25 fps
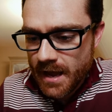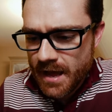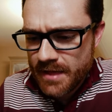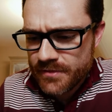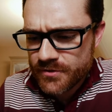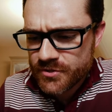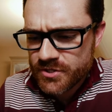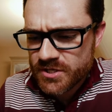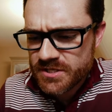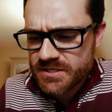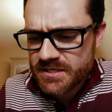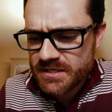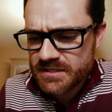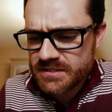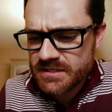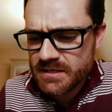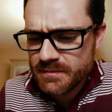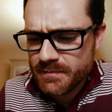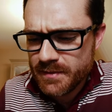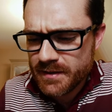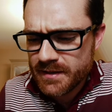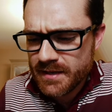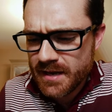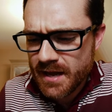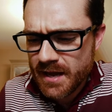And there's a
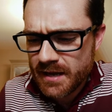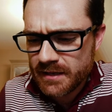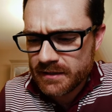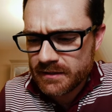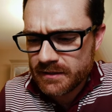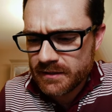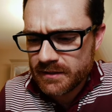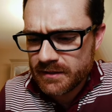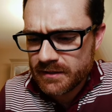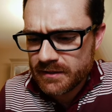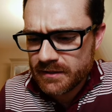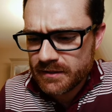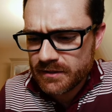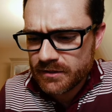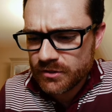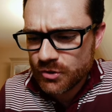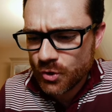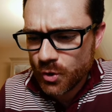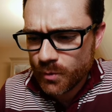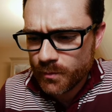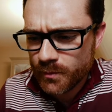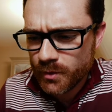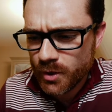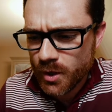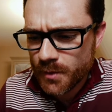16:9
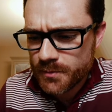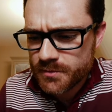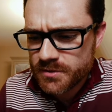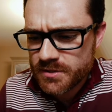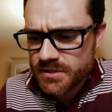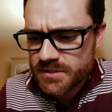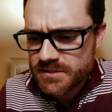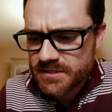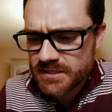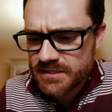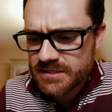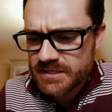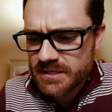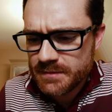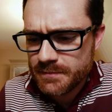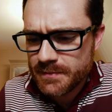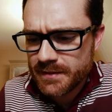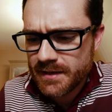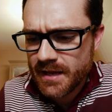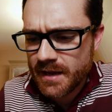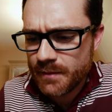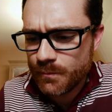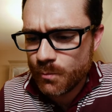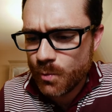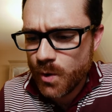normal option,
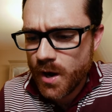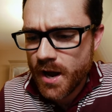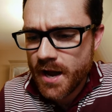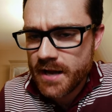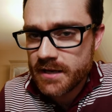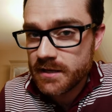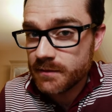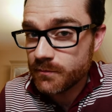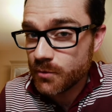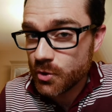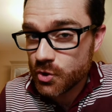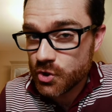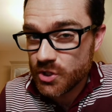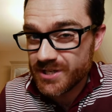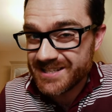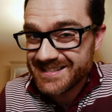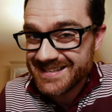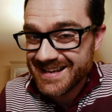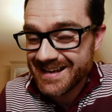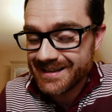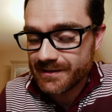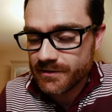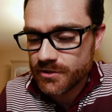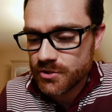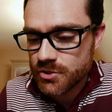16:9 wide. I'm not
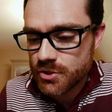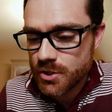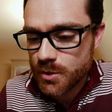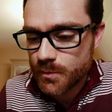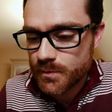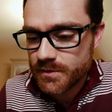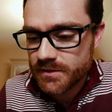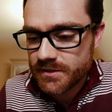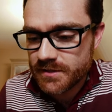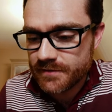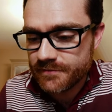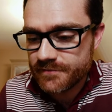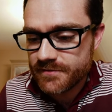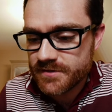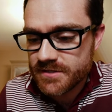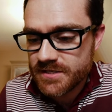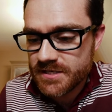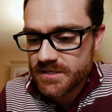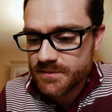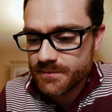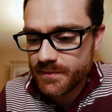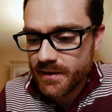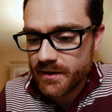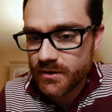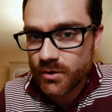exactly sure what the difference
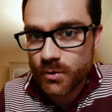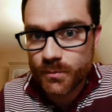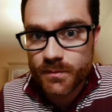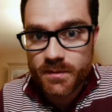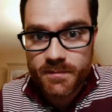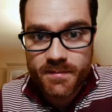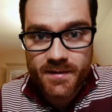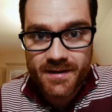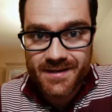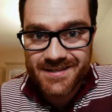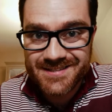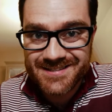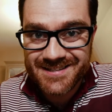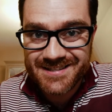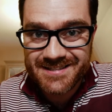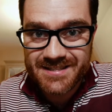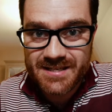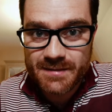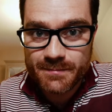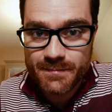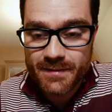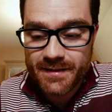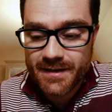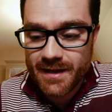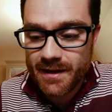is, but I normally pick
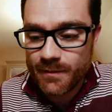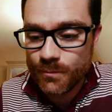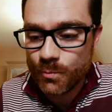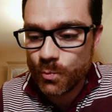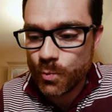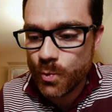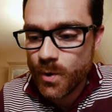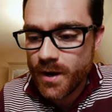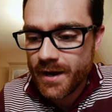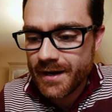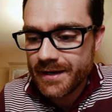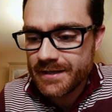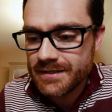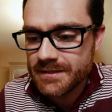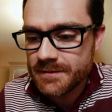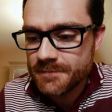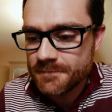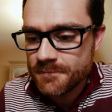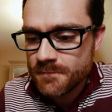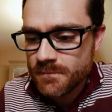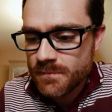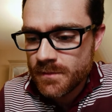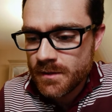16:9 wide.